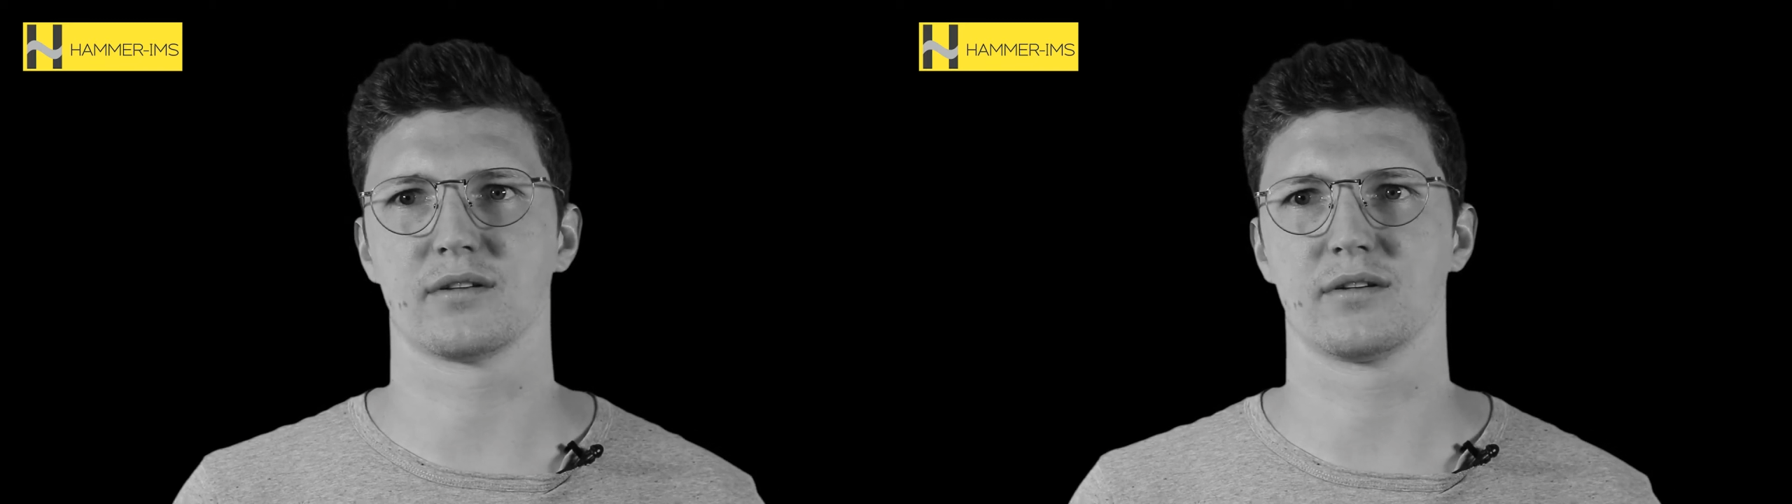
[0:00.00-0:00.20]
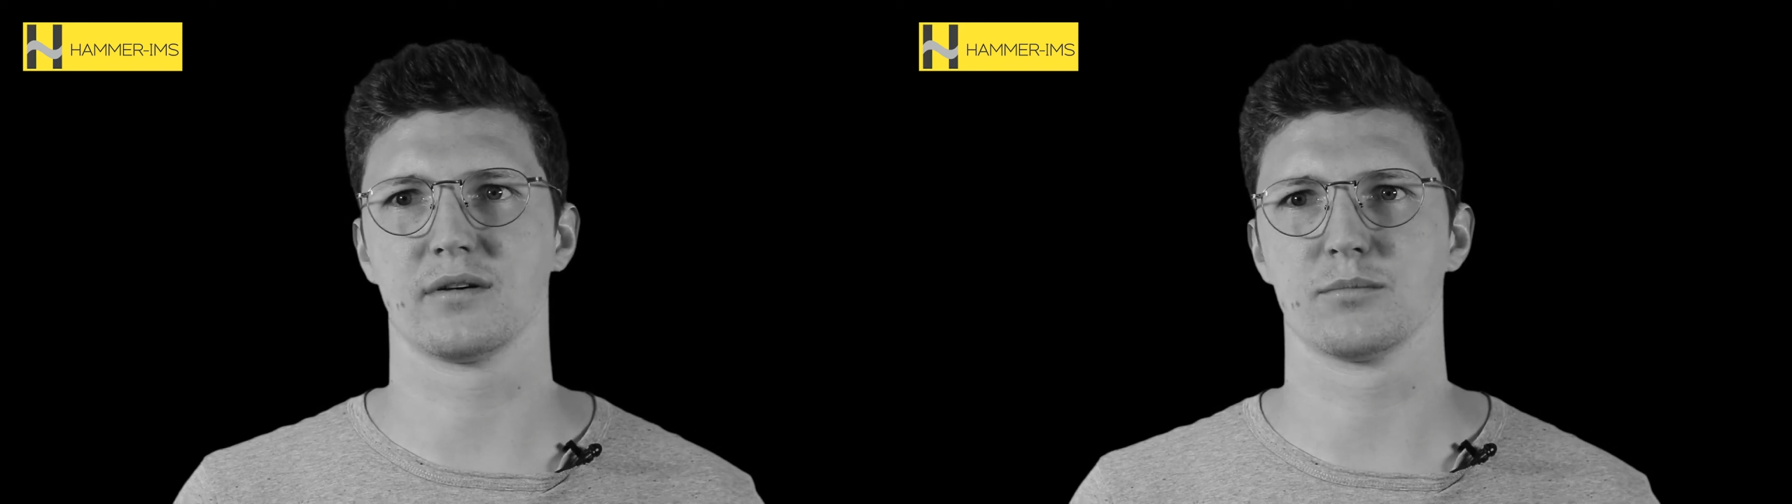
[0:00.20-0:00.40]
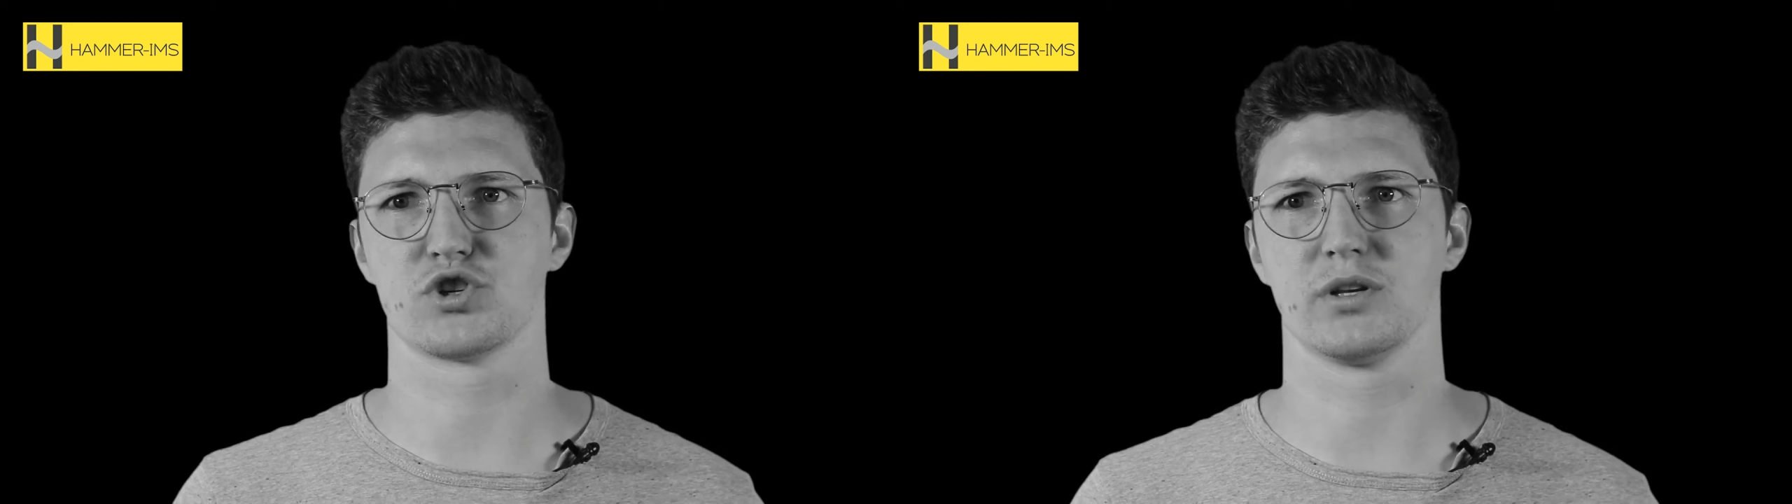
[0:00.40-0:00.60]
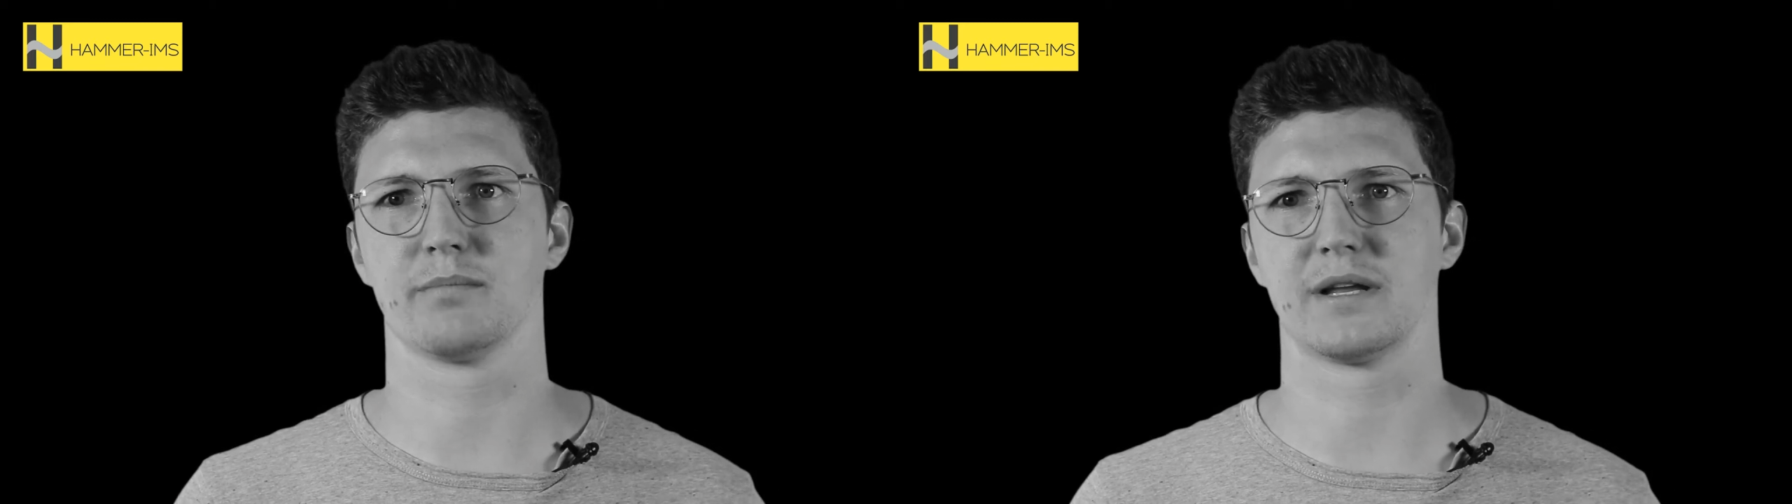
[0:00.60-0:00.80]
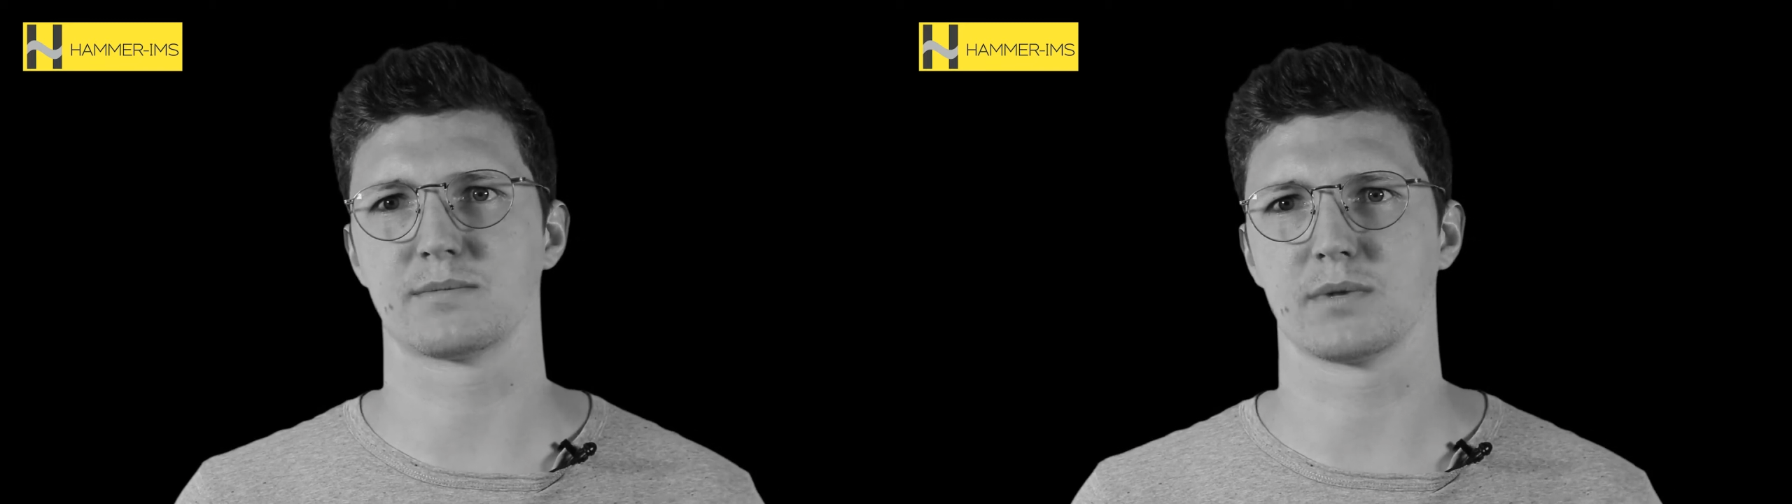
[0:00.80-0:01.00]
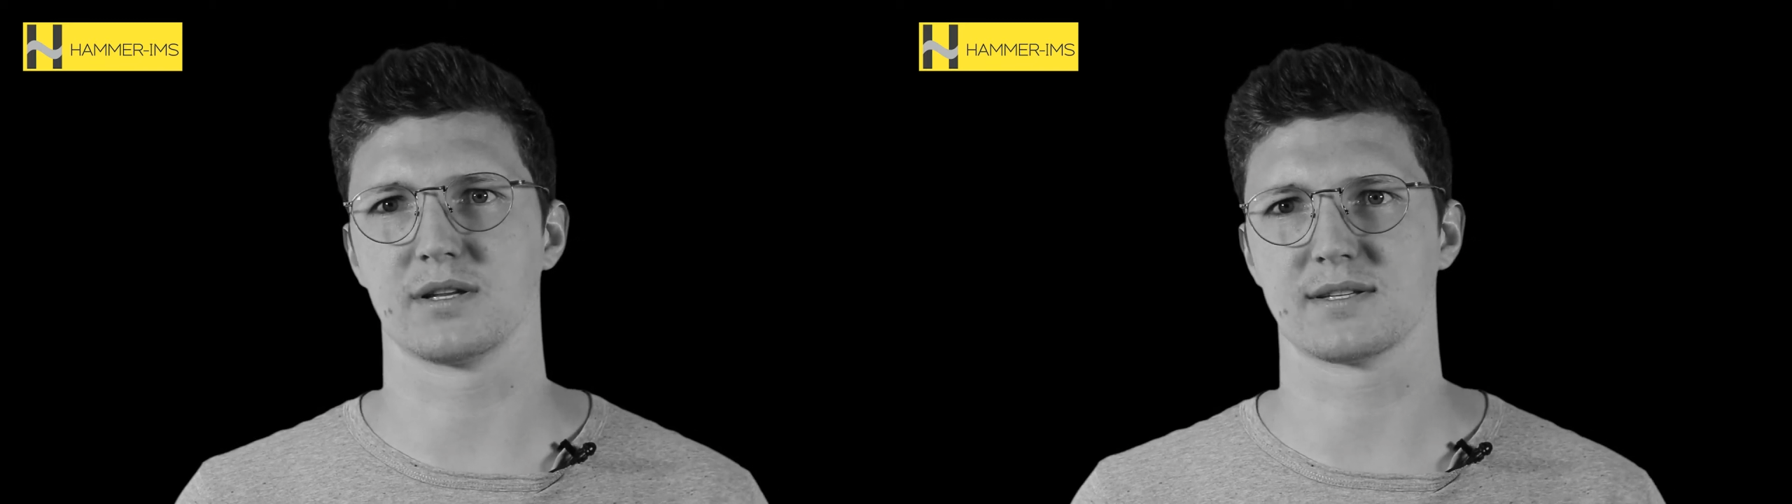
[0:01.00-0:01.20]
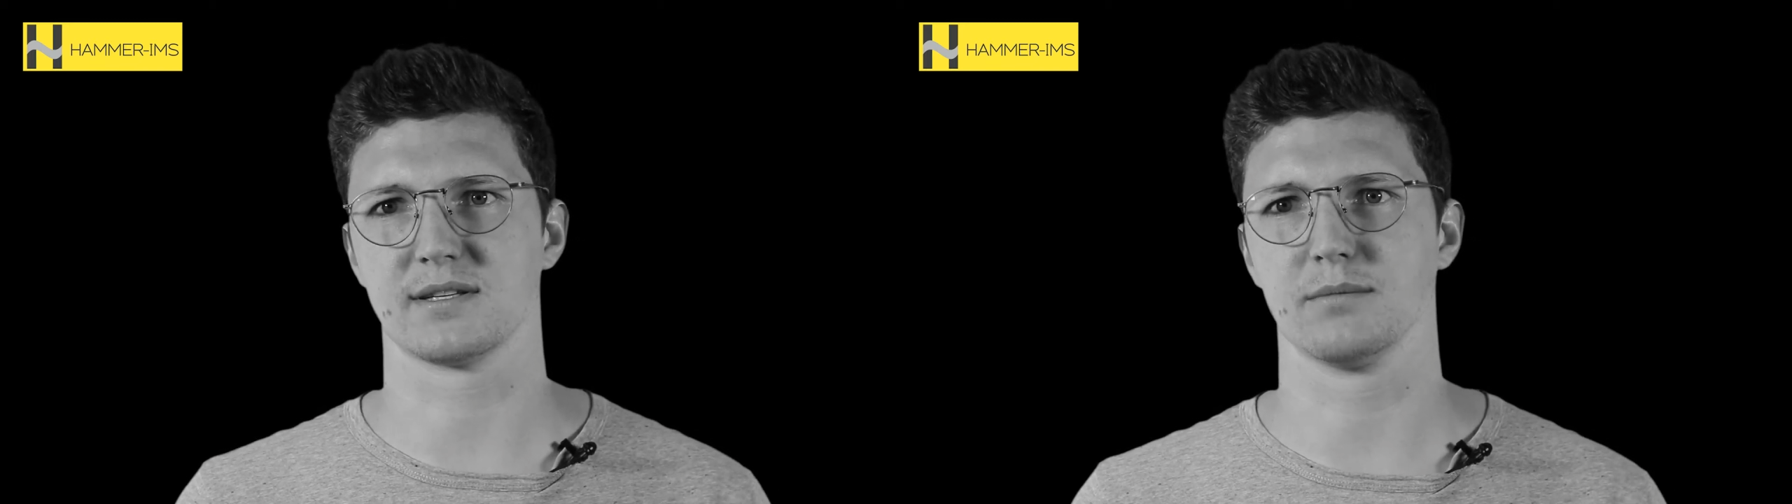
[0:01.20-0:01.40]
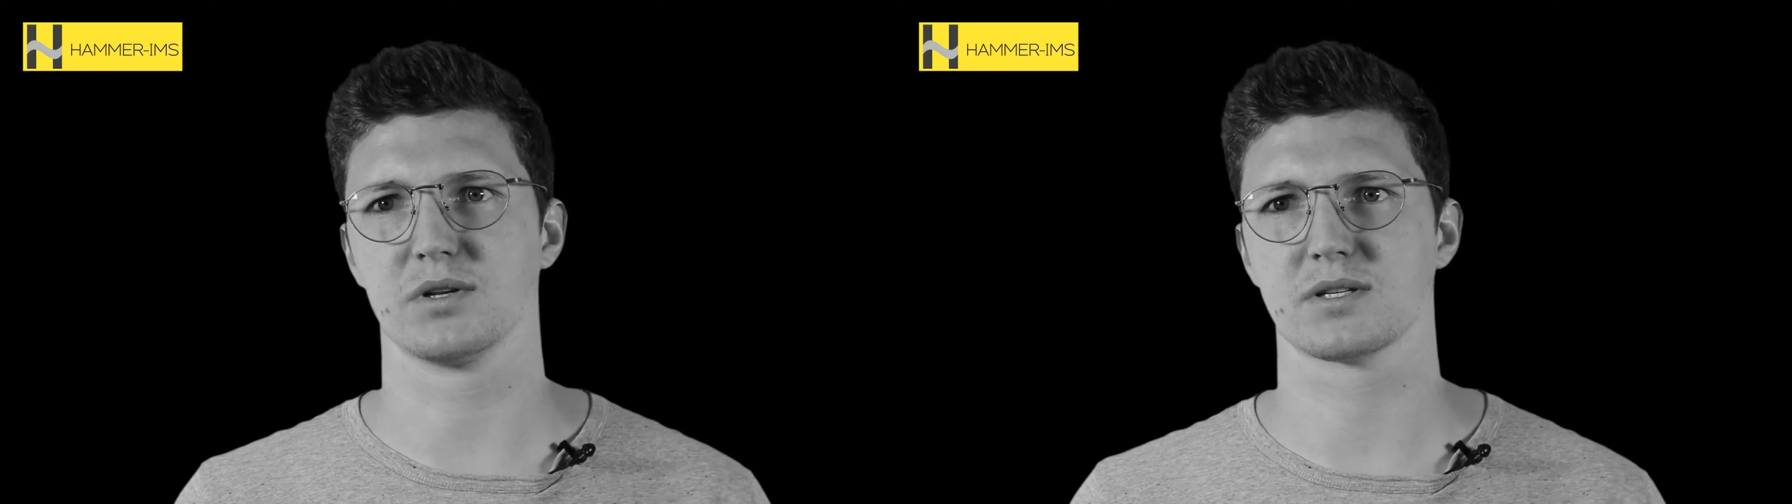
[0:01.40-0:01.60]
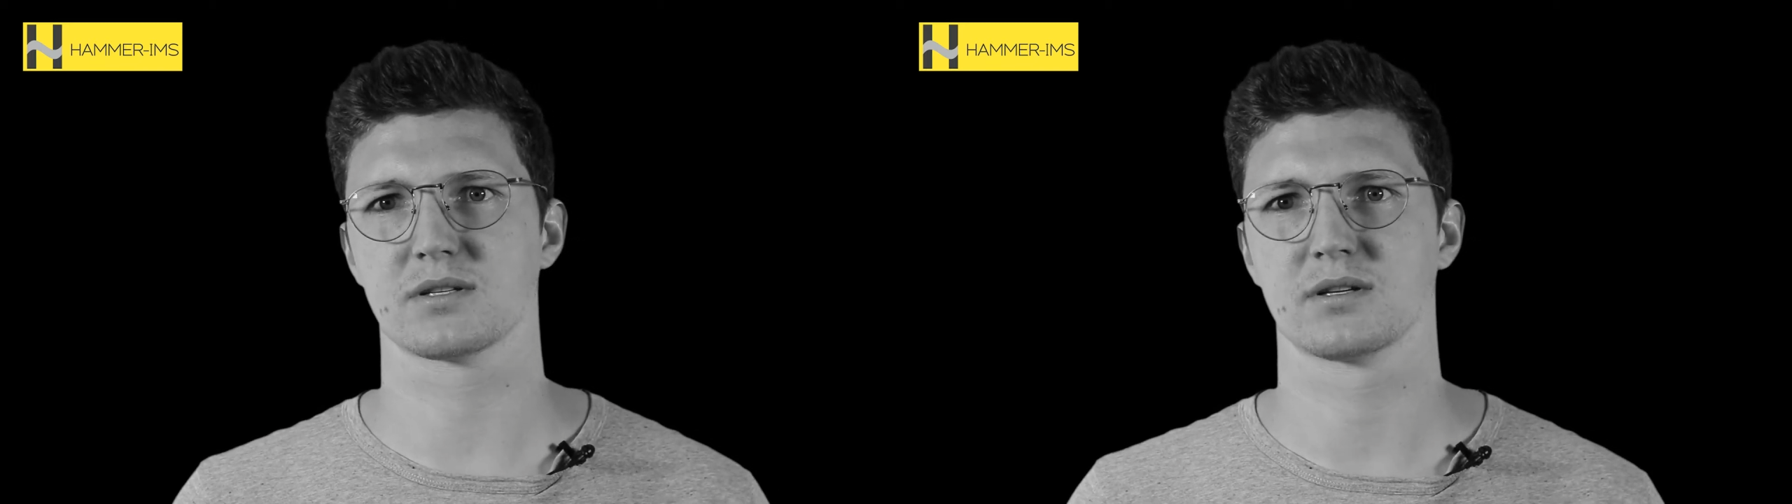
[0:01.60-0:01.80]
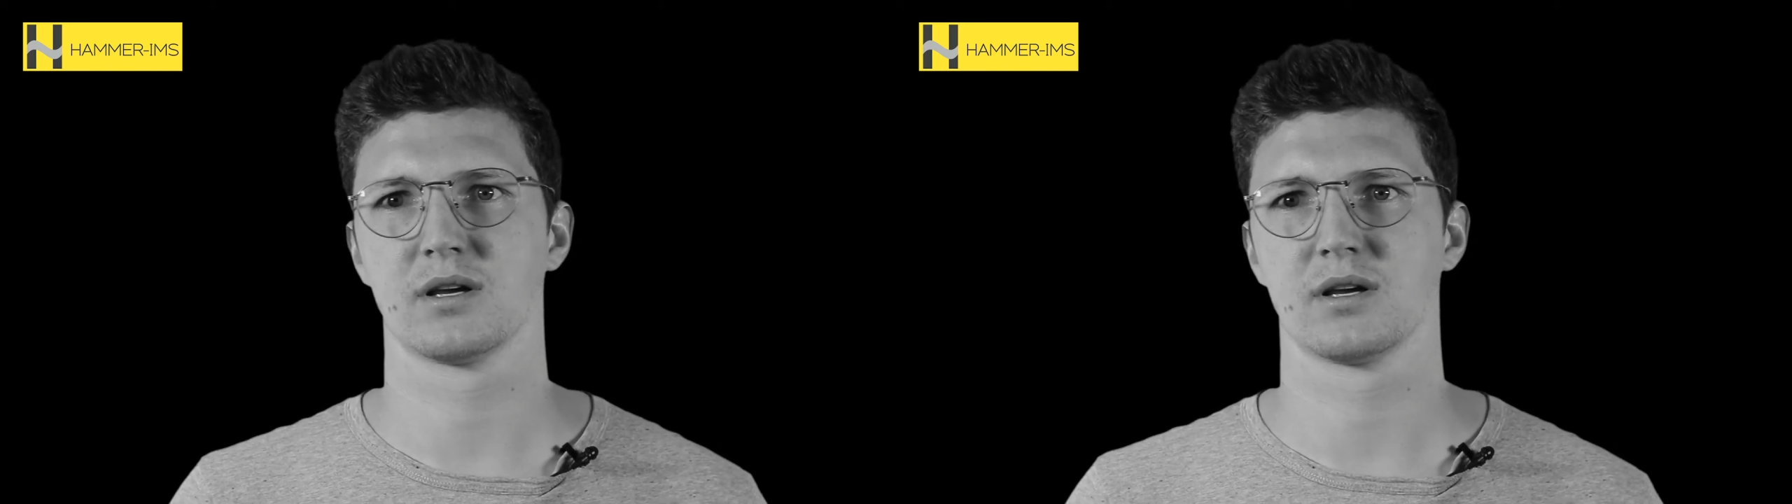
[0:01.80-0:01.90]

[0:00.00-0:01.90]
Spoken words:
the machine placement is seamless.